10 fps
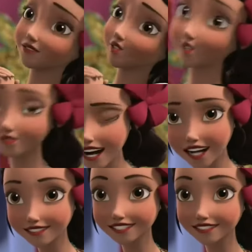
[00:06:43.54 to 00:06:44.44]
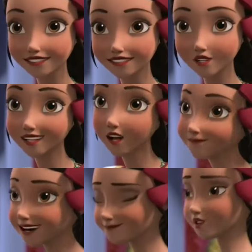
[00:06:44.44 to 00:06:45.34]
this new dance to
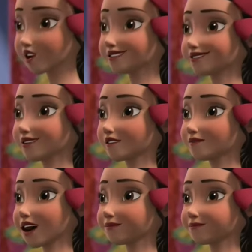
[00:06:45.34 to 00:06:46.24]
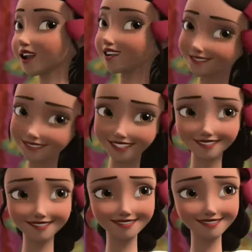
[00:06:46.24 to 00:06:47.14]
the memory of my
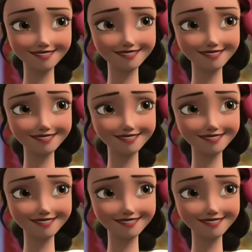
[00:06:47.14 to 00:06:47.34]
parents.